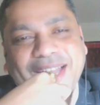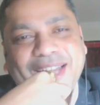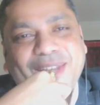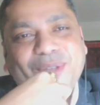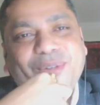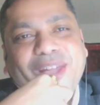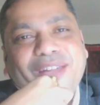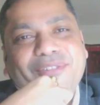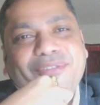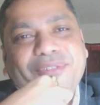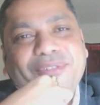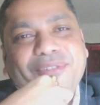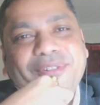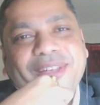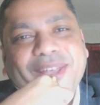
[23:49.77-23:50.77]
you have
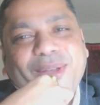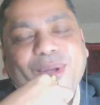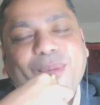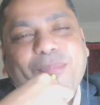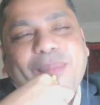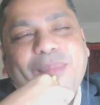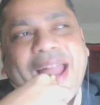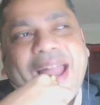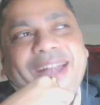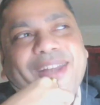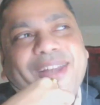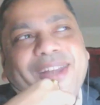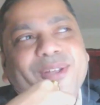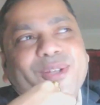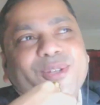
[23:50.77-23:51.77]

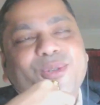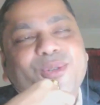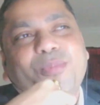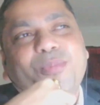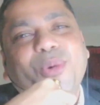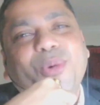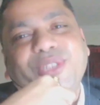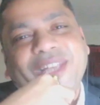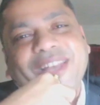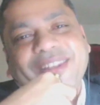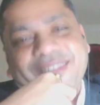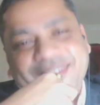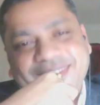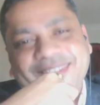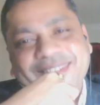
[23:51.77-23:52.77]
planned to put in.